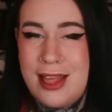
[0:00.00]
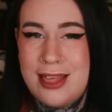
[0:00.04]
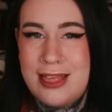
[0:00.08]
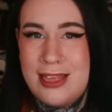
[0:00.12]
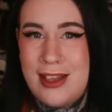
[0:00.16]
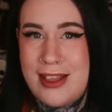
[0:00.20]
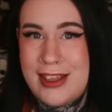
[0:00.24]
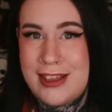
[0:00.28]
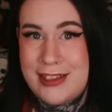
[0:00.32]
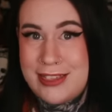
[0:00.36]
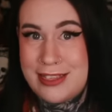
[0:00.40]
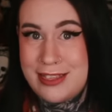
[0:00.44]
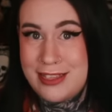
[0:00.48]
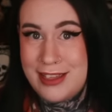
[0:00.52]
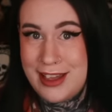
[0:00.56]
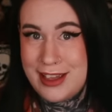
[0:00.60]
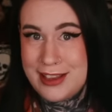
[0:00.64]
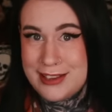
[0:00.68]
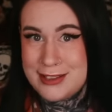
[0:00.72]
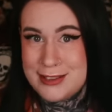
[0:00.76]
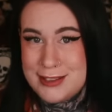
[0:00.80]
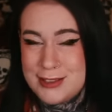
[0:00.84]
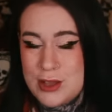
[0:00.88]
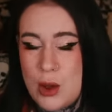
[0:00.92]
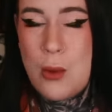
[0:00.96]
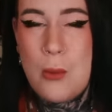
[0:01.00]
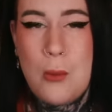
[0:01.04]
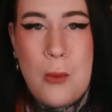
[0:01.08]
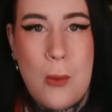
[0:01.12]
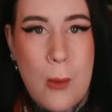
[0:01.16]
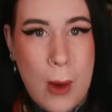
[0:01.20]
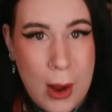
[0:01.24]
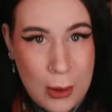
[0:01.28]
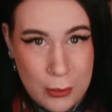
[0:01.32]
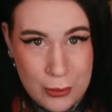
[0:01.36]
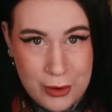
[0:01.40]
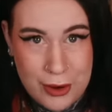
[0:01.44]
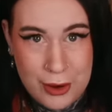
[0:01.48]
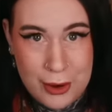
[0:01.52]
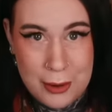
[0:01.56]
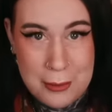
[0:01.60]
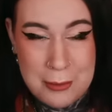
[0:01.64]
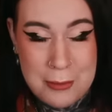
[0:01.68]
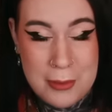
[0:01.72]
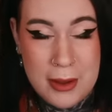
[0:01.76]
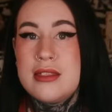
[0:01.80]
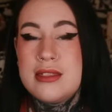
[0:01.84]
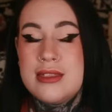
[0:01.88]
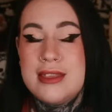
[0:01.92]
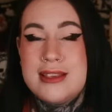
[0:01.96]
like this.
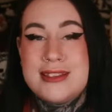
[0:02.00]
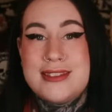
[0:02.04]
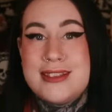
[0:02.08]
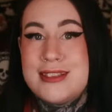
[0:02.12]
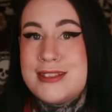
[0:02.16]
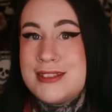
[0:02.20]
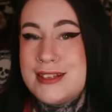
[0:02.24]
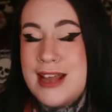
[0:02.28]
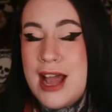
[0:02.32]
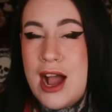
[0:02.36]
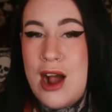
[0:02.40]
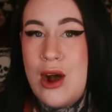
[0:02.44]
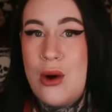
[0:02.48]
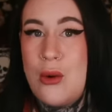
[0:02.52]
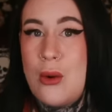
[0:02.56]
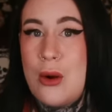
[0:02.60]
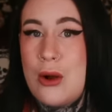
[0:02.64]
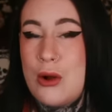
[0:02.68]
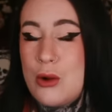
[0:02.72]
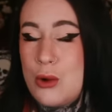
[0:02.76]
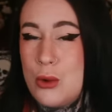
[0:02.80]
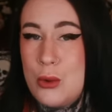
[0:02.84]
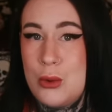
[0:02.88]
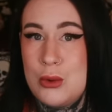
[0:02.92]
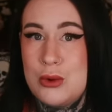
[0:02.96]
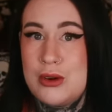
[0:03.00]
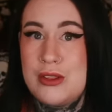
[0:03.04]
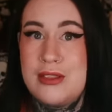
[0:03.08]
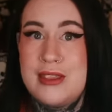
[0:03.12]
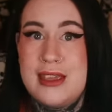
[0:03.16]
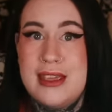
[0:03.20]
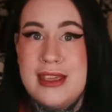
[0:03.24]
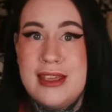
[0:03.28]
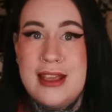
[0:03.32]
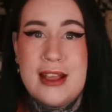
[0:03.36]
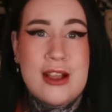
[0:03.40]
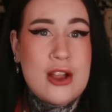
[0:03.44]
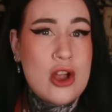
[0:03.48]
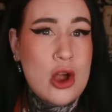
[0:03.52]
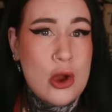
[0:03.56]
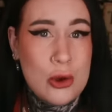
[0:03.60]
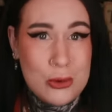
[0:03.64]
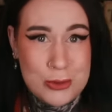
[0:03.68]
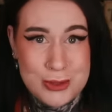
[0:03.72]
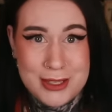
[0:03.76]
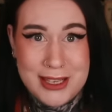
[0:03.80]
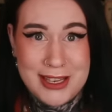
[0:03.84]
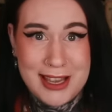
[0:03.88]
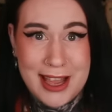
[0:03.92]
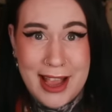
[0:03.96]
Welcome. This is now called the
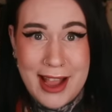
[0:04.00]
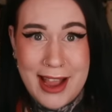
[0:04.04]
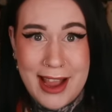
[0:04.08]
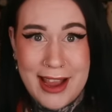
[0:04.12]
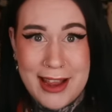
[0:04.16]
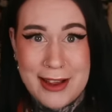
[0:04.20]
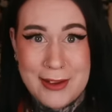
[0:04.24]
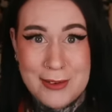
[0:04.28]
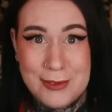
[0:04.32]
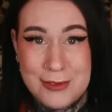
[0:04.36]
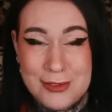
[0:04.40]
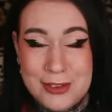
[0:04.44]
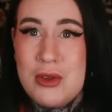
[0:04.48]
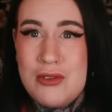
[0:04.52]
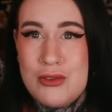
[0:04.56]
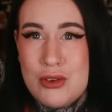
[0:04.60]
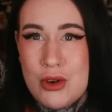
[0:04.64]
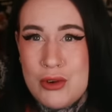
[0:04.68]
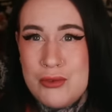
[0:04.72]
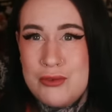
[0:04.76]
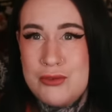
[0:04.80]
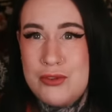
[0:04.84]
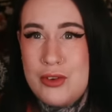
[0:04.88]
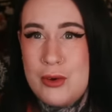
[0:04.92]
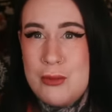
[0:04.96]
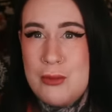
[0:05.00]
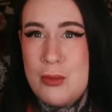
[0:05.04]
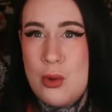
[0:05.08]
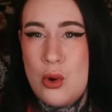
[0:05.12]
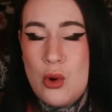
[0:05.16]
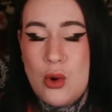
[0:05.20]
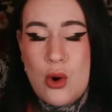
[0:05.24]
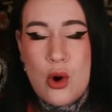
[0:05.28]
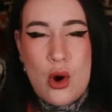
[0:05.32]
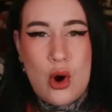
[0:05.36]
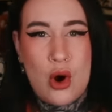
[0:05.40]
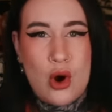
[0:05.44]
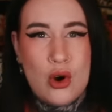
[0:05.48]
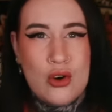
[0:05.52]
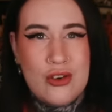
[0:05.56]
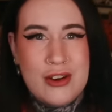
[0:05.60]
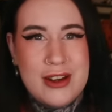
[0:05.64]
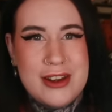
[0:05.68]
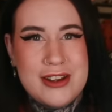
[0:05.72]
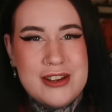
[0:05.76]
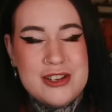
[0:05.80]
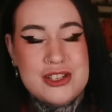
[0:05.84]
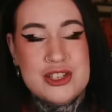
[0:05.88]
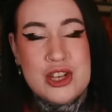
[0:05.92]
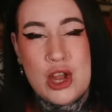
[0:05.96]
Cozy Cave. We've gone for more
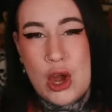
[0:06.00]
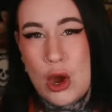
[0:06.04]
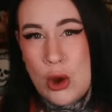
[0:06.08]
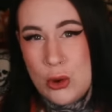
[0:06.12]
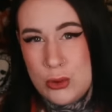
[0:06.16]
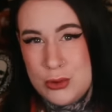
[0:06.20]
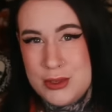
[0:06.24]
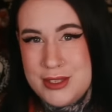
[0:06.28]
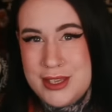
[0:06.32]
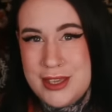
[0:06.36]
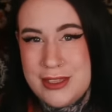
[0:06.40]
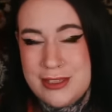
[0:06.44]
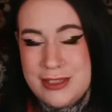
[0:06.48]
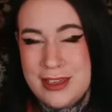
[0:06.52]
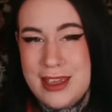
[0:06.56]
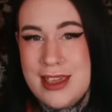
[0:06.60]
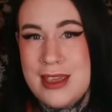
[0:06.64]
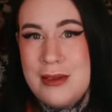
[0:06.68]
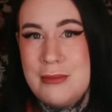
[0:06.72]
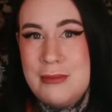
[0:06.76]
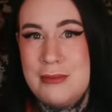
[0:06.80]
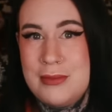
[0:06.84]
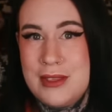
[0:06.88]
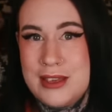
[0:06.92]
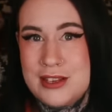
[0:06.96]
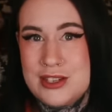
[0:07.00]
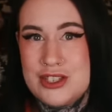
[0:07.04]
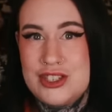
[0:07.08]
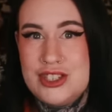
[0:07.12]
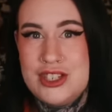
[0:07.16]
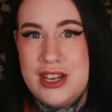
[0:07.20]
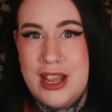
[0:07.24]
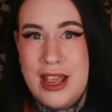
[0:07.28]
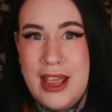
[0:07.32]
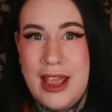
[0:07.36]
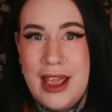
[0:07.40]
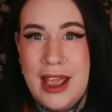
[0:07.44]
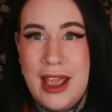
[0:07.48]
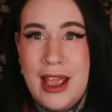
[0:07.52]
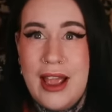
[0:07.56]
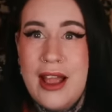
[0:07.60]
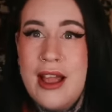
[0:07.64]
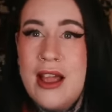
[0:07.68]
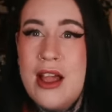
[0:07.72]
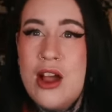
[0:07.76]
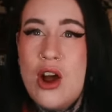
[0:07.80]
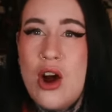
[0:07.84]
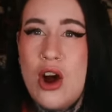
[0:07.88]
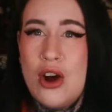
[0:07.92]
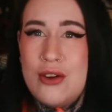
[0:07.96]
orange, cozy theme this year.
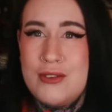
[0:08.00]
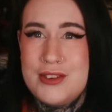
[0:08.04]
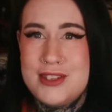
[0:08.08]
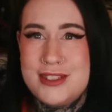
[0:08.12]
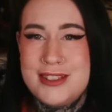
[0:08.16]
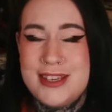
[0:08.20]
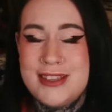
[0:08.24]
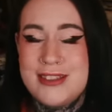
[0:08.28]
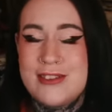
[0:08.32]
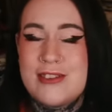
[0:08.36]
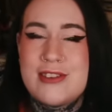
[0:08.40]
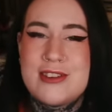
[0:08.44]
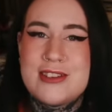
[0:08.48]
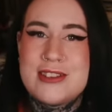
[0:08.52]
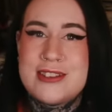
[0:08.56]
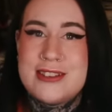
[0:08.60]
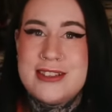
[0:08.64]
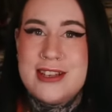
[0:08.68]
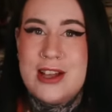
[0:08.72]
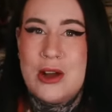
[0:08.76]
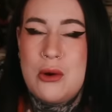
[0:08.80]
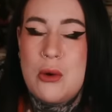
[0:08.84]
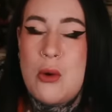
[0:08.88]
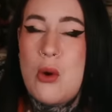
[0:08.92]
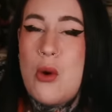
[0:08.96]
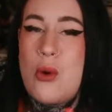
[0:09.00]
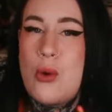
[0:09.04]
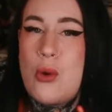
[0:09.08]
Obviously, there is still